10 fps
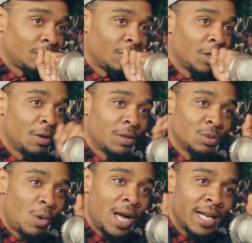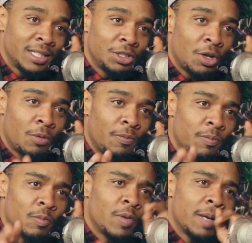Because wines,
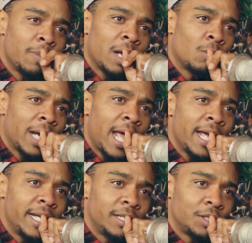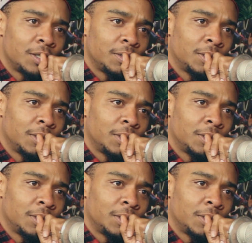get better with age.